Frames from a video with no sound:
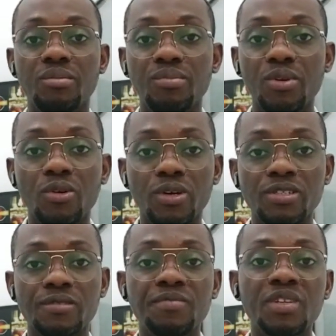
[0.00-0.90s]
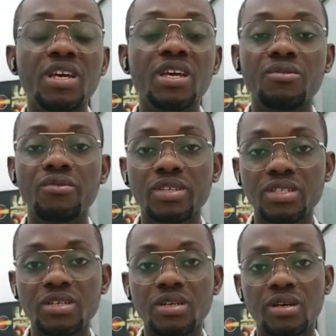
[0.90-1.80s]
employ in
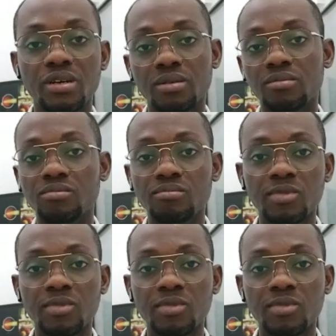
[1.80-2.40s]
reaching a